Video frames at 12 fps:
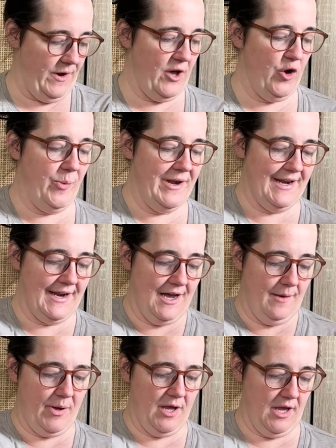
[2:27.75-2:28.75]
open it
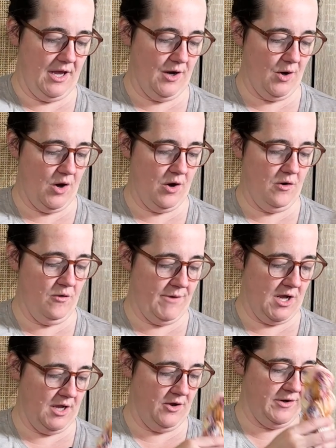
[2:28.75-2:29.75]
up and oh
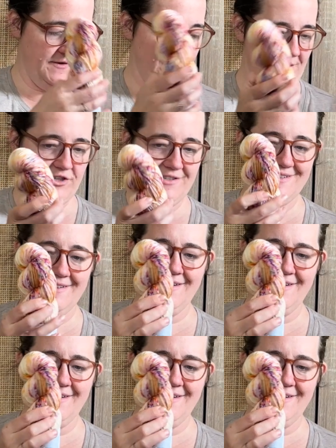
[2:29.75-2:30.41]
my goodness gracious.